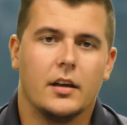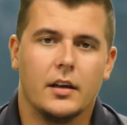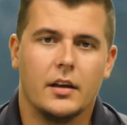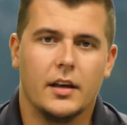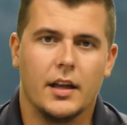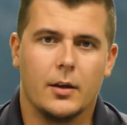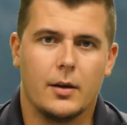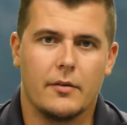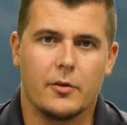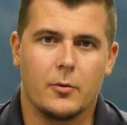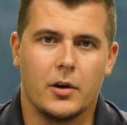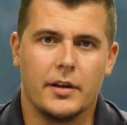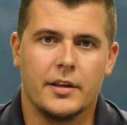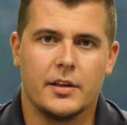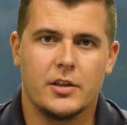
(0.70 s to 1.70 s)
Hello
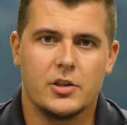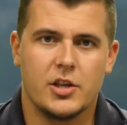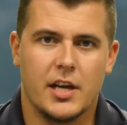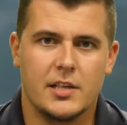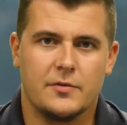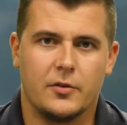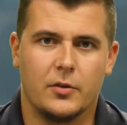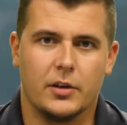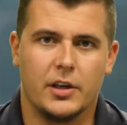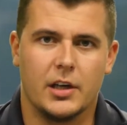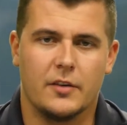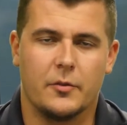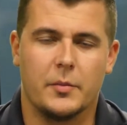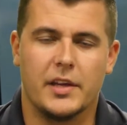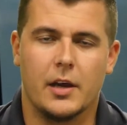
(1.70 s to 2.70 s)
everyone, Chance Fuller
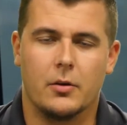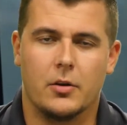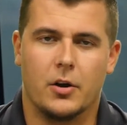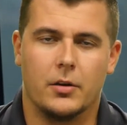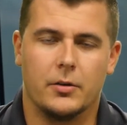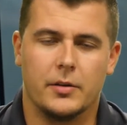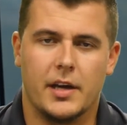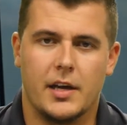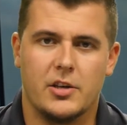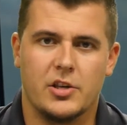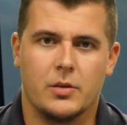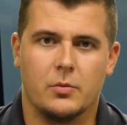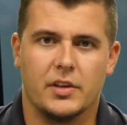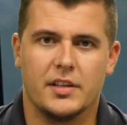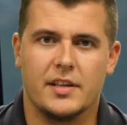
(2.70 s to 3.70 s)
here from the Elkhart
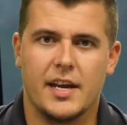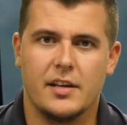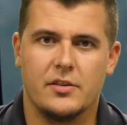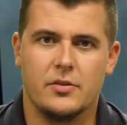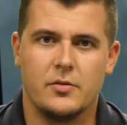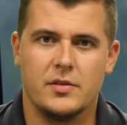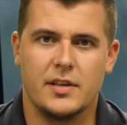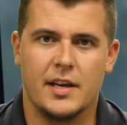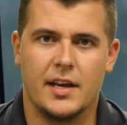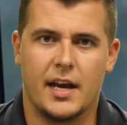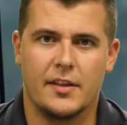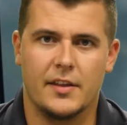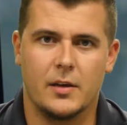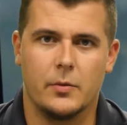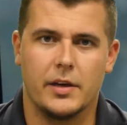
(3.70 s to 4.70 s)
location with a Tech Tuesday I
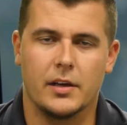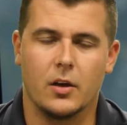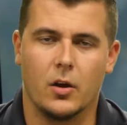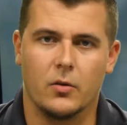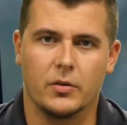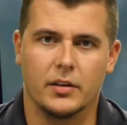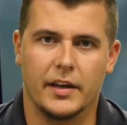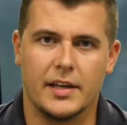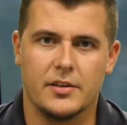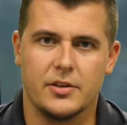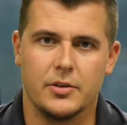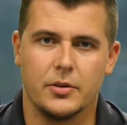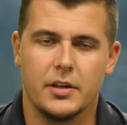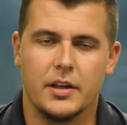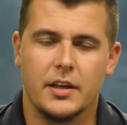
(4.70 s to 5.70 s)
think we can all relate
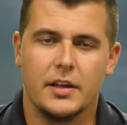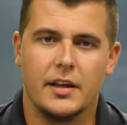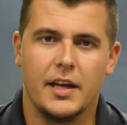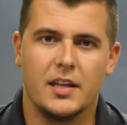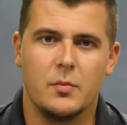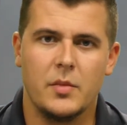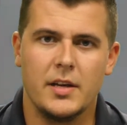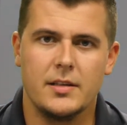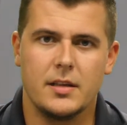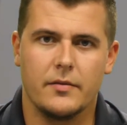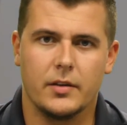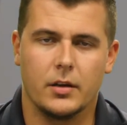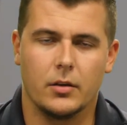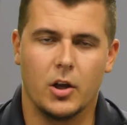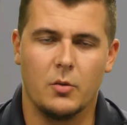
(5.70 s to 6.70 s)
to. In the midst of
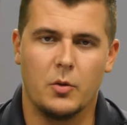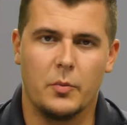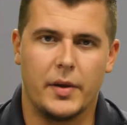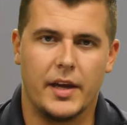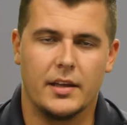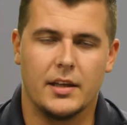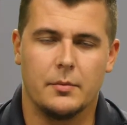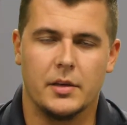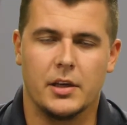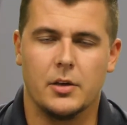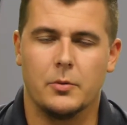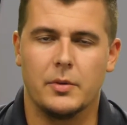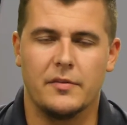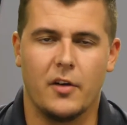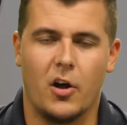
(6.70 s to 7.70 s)
a global pandemic,
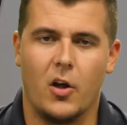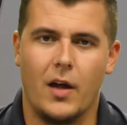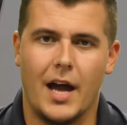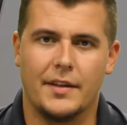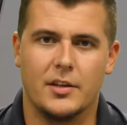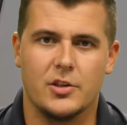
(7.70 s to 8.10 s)
we've all had to